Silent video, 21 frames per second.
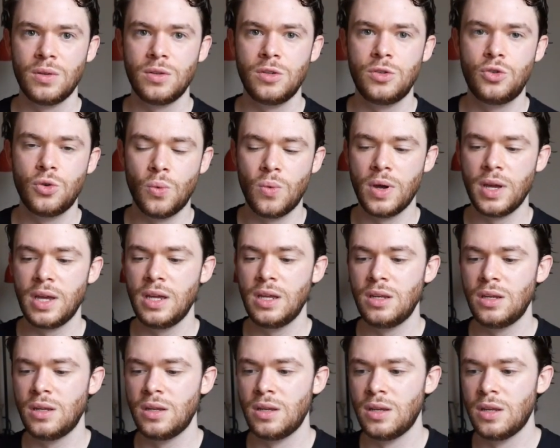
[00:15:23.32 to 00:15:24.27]

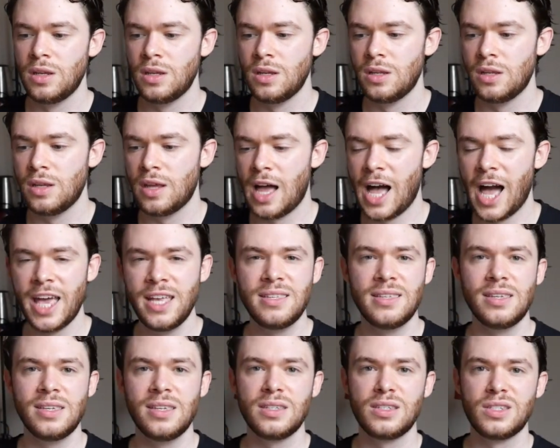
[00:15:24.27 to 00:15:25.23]
join
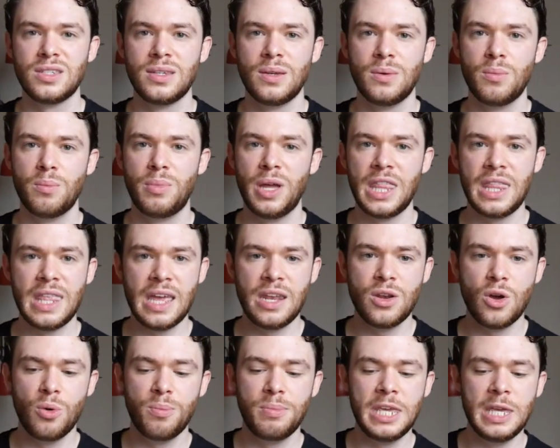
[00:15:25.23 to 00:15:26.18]
ISIS, but they
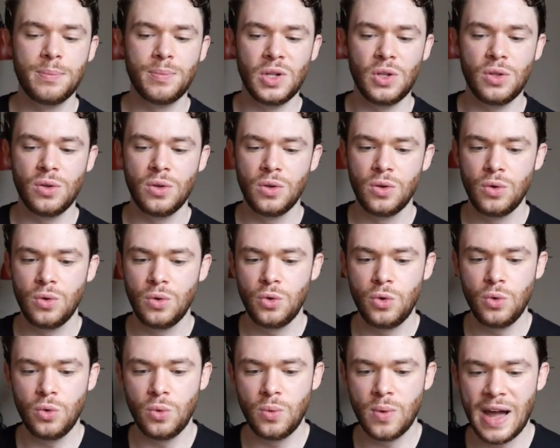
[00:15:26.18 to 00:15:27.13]
know people
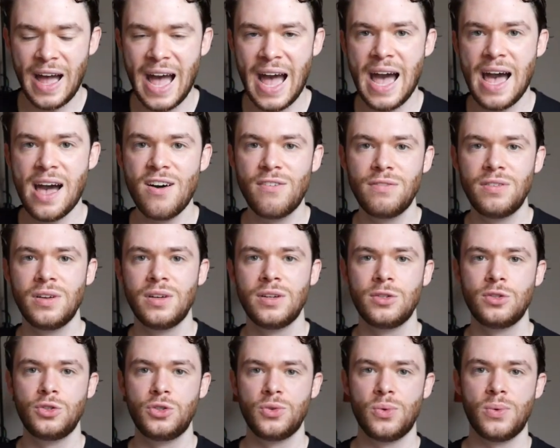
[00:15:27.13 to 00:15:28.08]
who have
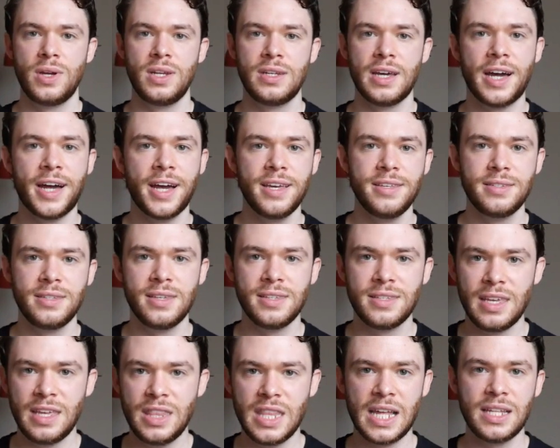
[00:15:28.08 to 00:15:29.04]
joined
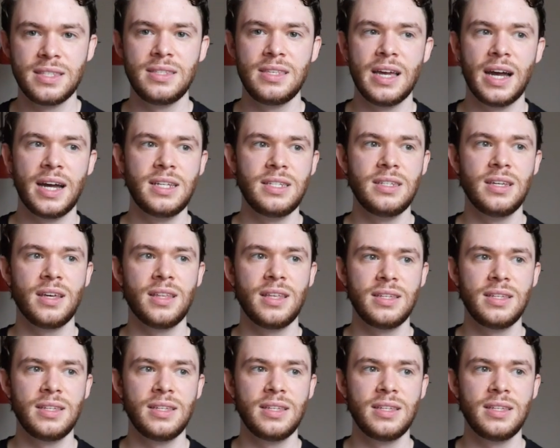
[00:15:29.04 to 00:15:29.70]
ISIS, and that's the idea.